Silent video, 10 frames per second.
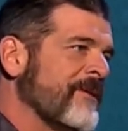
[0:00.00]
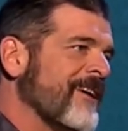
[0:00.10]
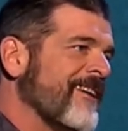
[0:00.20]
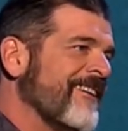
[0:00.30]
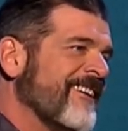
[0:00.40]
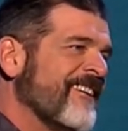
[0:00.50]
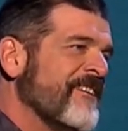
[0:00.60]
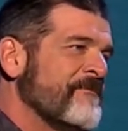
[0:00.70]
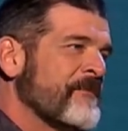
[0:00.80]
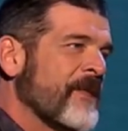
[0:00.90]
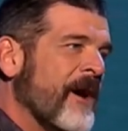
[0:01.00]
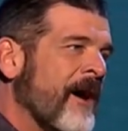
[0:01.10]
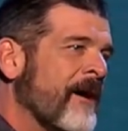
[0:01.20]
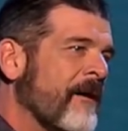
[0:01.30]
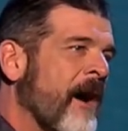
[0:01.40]
been
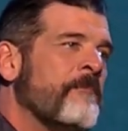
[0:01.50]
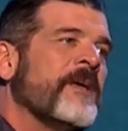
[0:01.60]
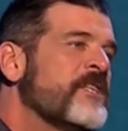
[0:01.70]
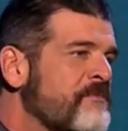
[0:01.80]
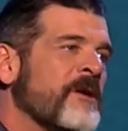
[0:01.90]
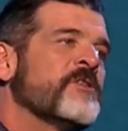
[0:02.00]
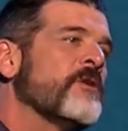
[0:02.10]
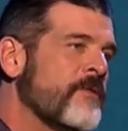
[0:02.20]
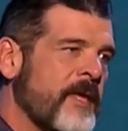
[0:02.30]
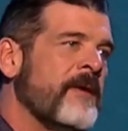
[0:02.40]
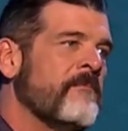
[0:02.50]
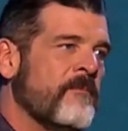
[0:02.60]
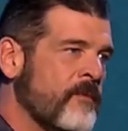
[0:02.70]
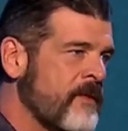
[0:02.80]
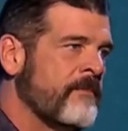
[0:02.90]
a big spiritual
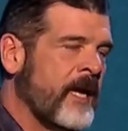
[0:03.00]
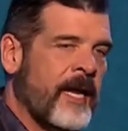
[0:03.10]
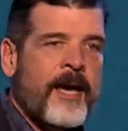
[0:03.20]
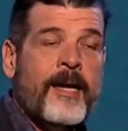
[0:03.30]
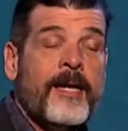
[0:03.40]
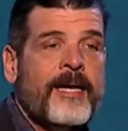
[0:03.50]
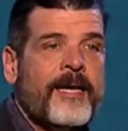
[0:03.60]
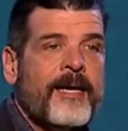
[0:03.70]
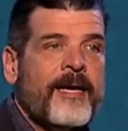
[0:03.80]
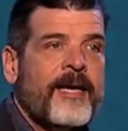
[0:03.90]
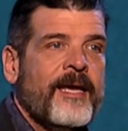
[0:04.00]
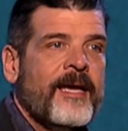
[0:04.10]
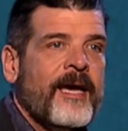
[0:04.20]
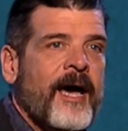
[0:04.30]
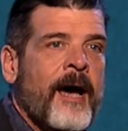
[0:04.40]
theme with me. And
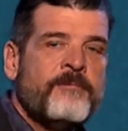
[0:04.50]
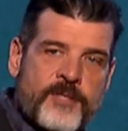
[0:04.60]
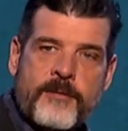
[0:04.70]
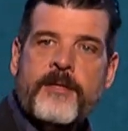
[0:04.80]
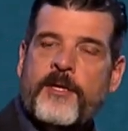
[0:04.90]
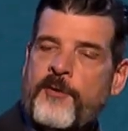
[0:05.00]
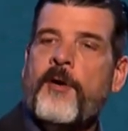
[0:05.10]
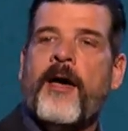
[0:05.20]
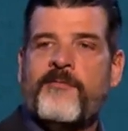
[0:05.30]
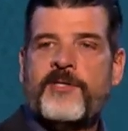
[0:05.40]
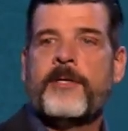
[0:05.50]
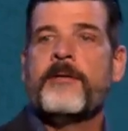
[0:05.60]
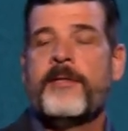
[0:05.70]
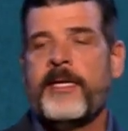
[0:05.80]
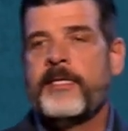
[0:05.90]
I'm sure that you have
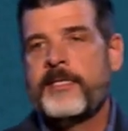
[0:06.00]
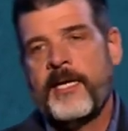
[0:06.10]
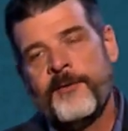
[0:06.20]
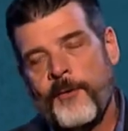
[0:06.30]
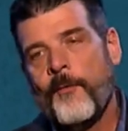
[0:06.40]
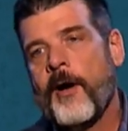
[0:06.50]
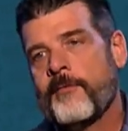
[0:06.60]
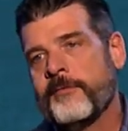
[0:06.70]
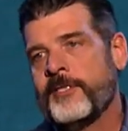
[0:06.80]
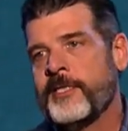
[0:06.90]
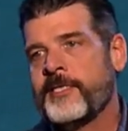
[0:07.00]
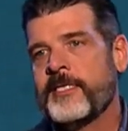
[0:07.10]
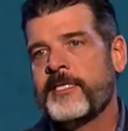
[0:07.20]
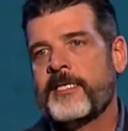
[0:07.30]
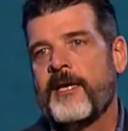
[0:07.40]
certain things in your walk with
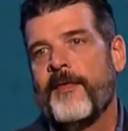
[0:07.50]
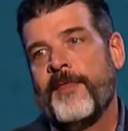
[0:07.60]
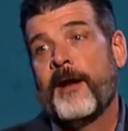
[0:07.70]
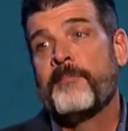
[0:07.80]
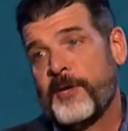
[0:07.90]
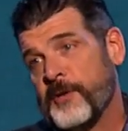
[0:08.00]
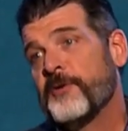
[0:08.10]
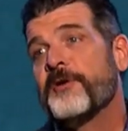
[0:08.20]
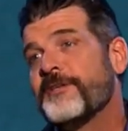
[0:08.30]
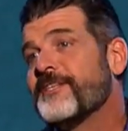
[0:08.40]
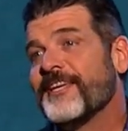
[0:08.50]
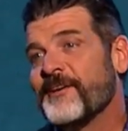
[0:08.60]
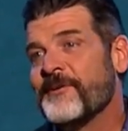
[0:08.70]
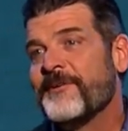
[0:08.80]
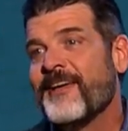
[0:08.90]
Jesus that are peculiar to
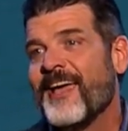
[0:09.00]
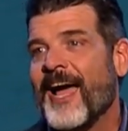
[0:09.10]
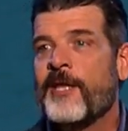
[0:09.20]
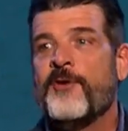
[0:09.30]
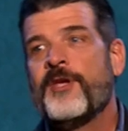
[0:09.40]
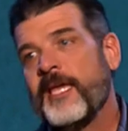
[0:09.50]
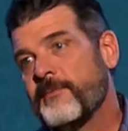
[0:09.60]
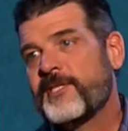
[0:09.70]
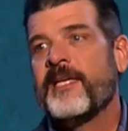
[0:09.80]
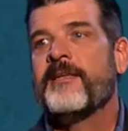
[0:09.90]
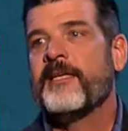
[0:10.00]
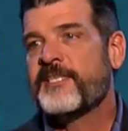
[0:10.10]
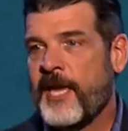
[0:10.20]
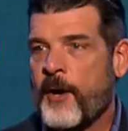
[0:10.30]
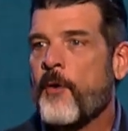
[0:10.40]
you, and you keep seeing this
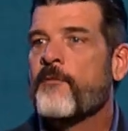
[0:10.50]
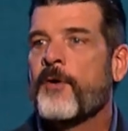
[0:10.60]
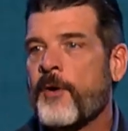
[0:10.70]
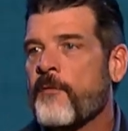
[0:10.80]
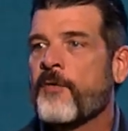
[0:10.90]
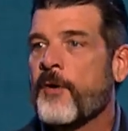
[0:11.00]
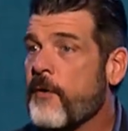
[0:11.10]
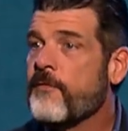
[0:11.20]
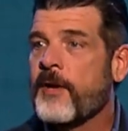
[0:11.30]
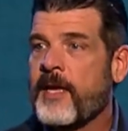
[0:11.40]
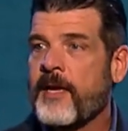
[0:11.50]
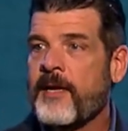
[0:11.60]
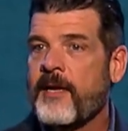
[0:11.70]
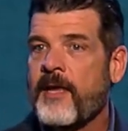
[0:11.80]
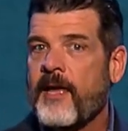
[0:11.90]
thing over and over and over
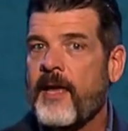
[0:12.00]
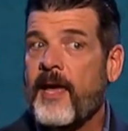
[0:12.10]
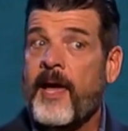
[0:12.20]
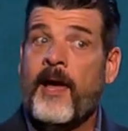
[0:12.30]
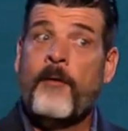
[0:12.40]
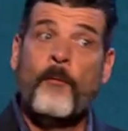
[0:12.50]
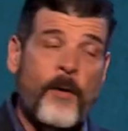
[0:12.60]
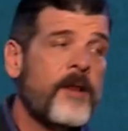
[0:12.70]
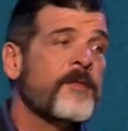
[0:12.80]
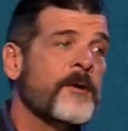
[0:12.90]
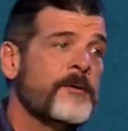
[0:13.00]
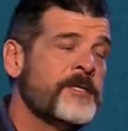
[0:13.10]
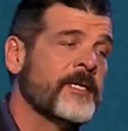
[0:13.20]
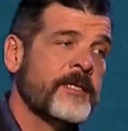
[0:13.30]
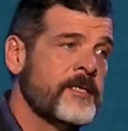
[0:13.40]
again. And one of
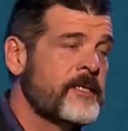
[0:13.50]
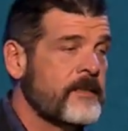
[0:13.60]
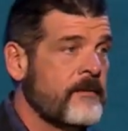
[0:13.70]
those is,